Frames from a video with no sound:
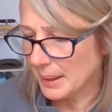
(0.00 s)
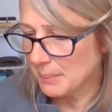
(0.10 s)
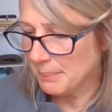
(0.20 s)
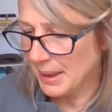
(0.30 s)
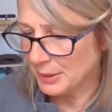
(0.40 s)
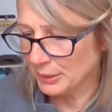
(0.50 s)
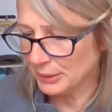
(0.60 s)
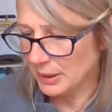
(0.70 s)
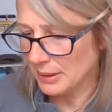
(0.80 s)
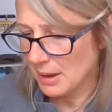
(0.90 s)

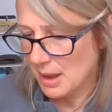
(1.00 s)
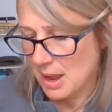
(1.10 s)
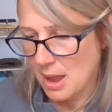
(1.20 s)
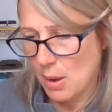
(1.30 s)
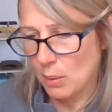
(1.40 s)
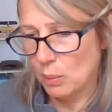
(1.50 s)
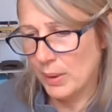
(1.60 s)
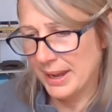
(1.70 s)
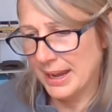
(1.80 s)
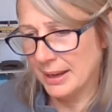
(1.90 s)
Medal
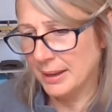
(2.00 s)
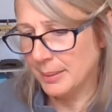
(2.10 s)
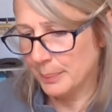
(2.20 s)
winning